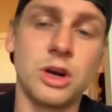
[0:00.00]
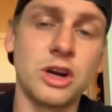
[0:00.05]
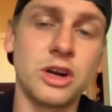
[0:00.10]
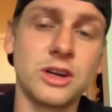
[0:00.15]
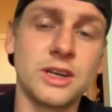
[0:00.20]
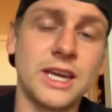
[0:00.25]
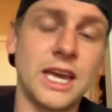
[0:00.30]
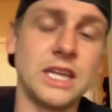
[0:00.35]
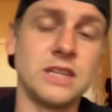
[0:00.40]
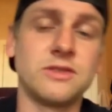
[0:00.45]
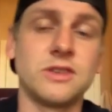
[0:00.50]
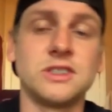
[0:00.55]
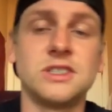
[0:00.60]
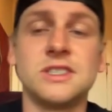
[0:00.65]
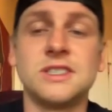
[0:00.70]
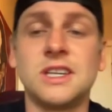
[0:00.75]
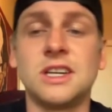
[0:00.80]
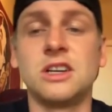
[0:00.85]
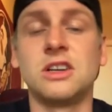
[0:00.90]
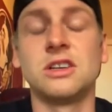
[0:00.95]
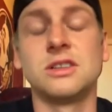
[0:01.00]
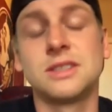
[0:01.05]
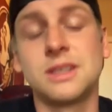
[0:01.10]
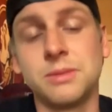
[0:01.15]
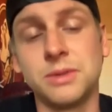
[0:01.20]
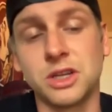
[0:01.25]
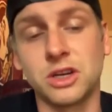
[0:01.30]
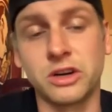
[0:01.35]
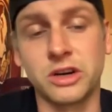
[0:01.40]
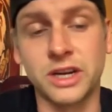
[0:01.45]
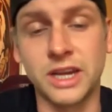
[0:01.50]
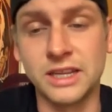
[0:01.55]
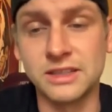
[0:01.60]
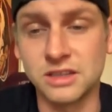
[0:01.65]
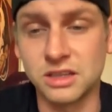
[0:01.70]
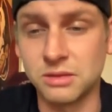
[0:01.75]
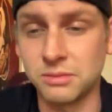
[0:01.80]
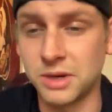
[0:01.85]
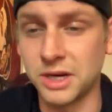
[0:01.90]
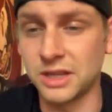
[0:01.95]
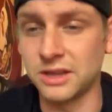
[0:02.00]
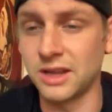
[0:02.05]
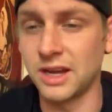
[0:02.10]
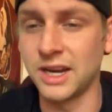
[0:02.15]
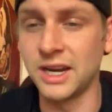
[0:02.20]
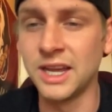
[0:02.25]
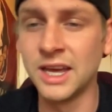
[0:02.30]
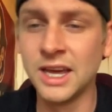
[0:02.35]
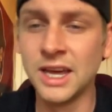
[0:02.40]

Hurricanes versus Senators. Give me the Hurricanes on the money line.